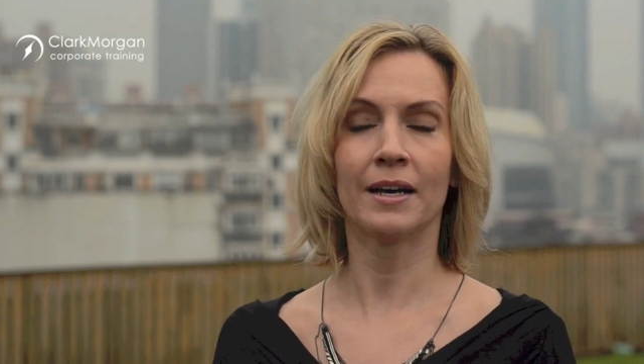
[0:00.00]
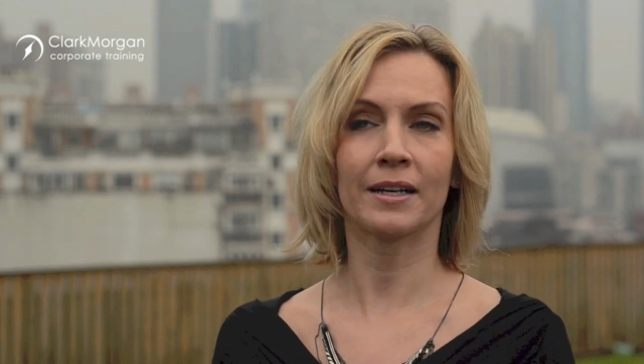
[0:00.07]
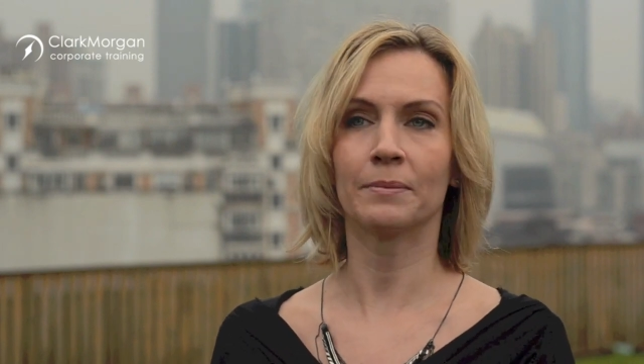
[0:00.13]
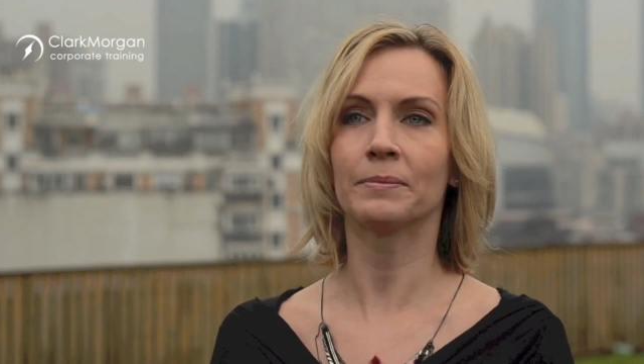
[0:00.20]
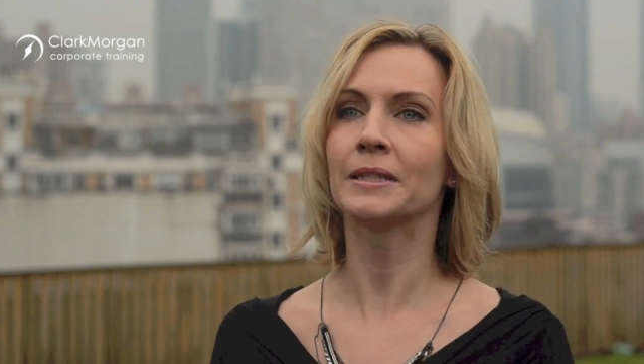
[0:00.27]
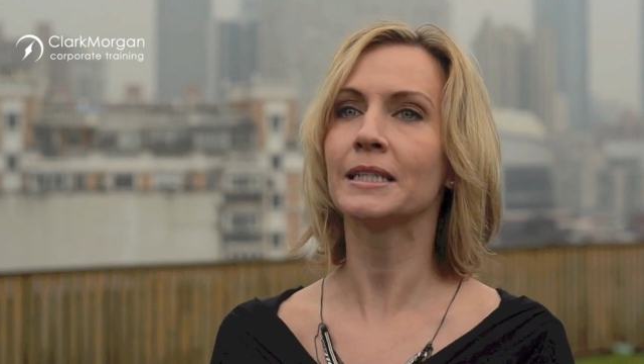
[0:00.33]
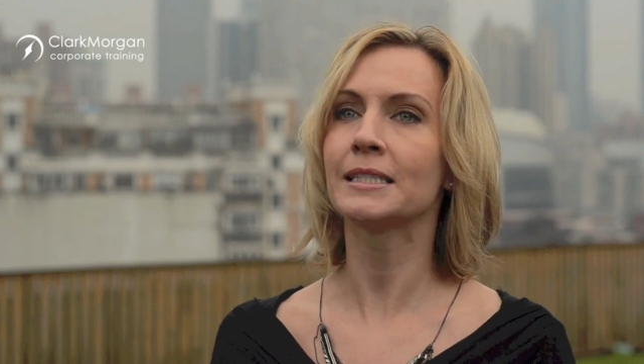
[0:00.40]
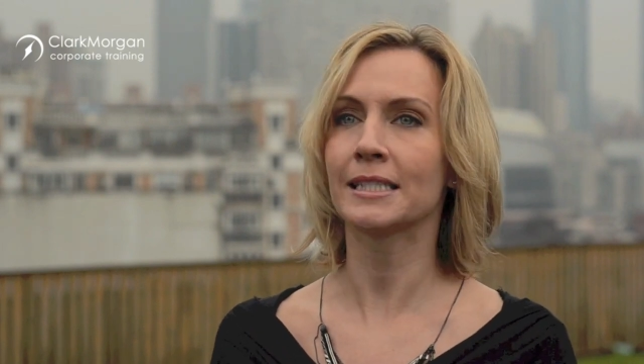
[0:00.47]

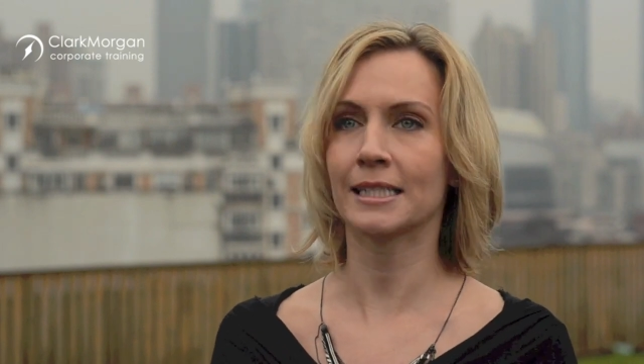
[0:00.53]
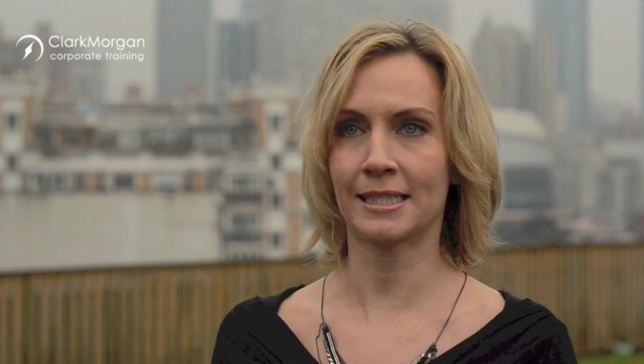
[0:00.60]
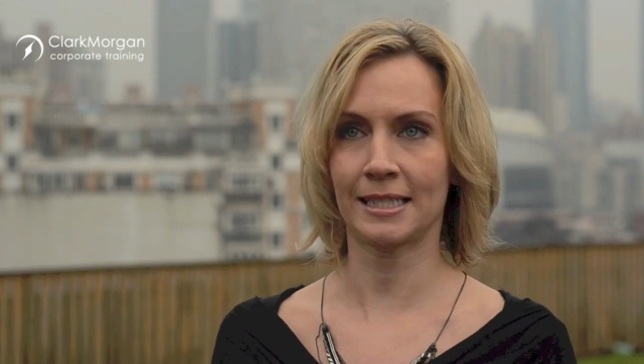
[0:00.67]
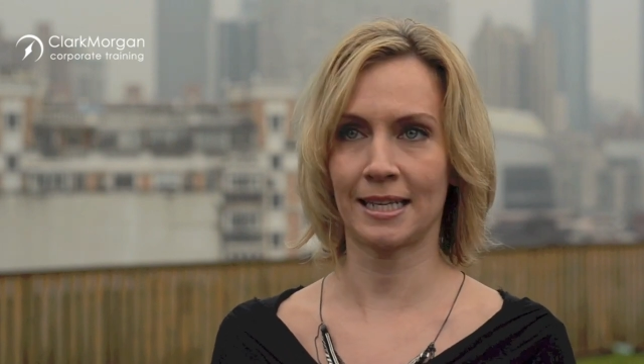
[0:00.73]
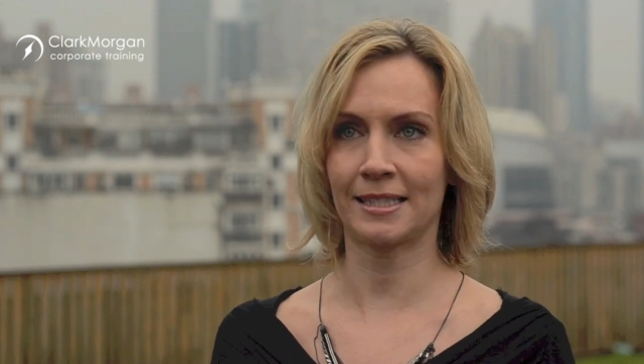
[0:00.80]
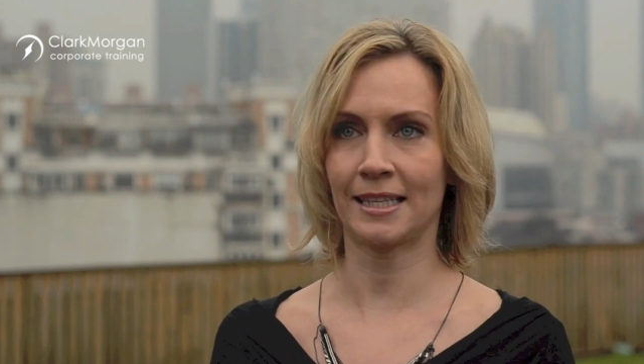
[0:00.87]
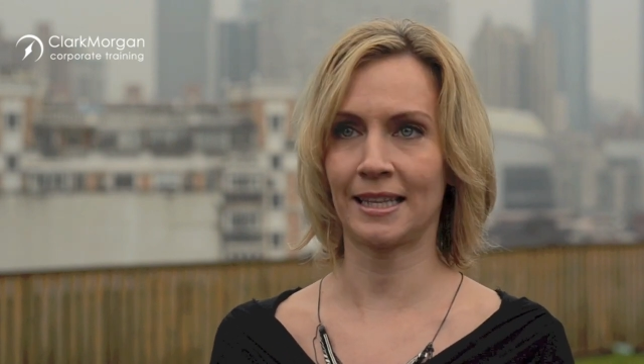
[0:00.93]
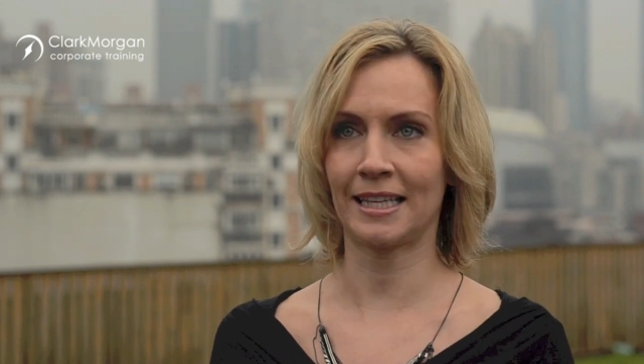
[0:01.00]
complete
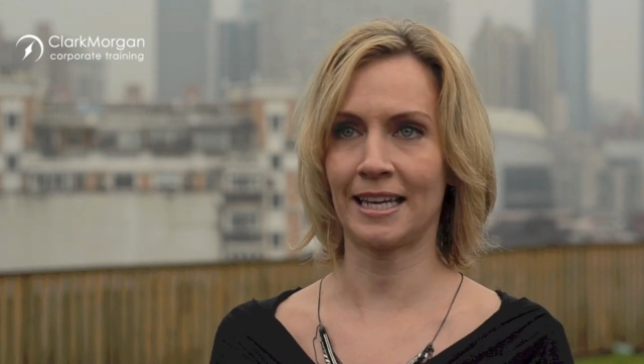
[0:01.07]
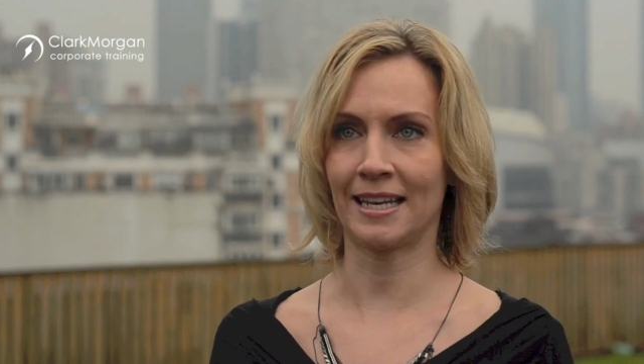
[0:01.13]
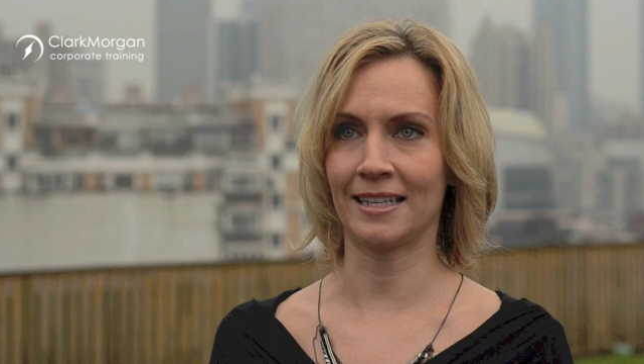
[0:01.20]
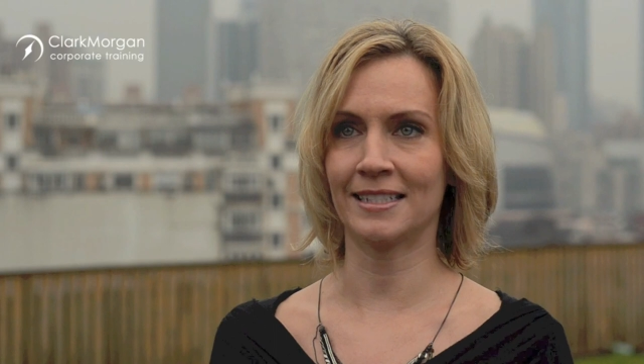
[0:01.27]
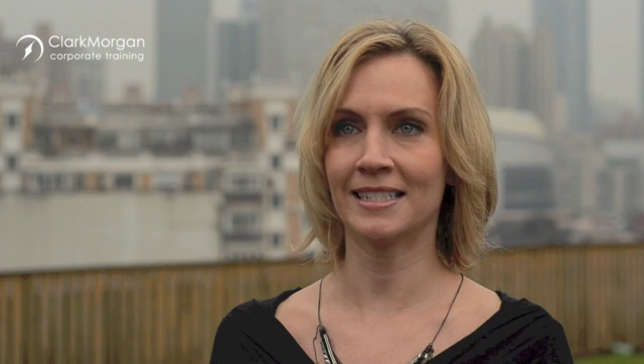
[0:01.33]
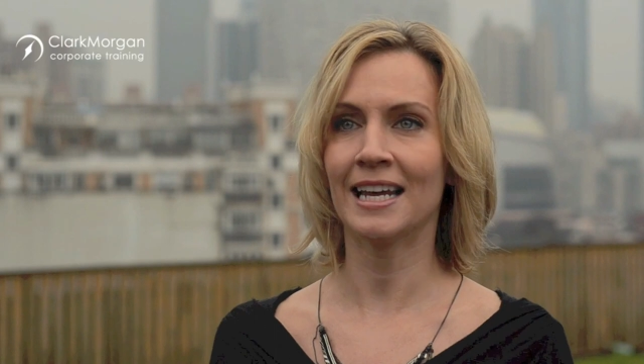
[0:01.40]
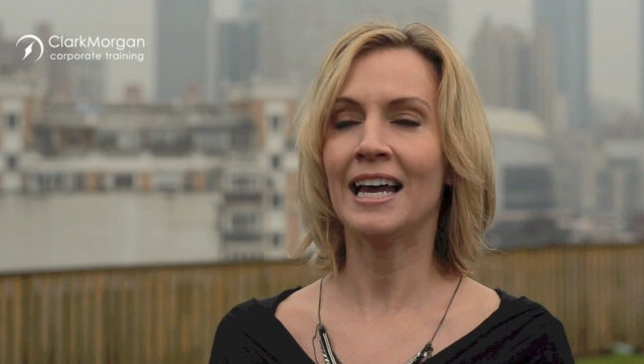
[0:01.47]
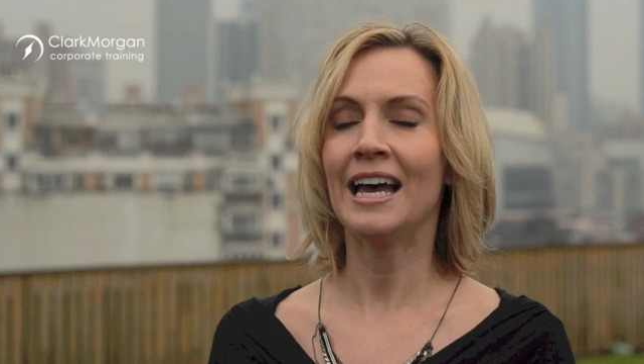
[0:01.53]
success at the
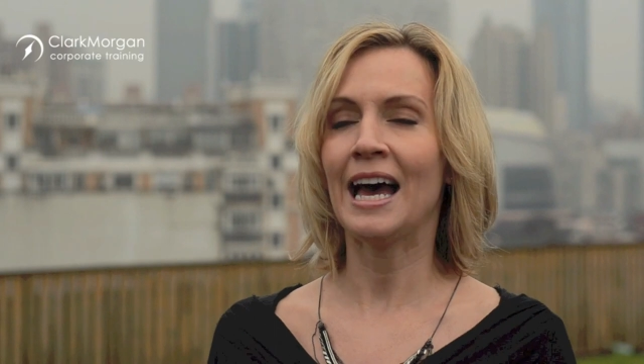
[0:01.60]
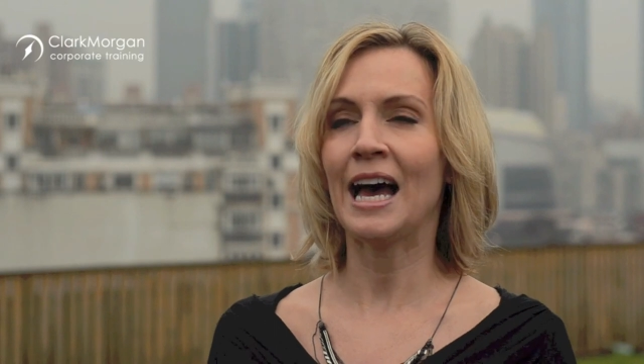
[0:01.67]
end.